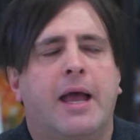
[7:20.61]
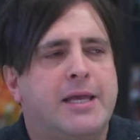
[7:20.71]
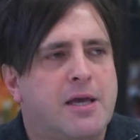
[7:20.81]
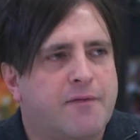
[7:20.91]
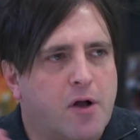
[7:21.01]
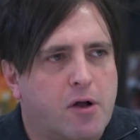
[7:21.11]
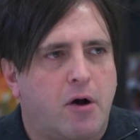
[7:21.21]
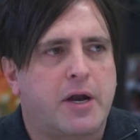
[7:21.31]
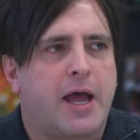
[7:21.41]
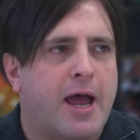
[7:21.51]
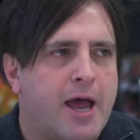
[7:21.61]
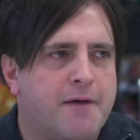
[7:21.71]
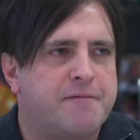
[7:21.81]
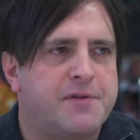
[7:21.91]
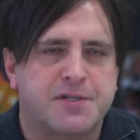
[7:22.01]
You've got to
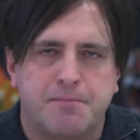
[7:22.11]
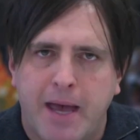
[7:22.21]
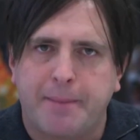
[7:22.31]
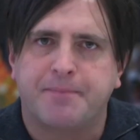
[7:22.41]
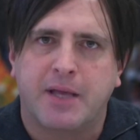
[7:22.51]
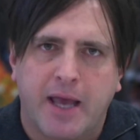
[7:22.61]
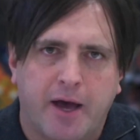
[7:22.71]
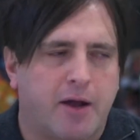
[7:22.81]
have this mapped out.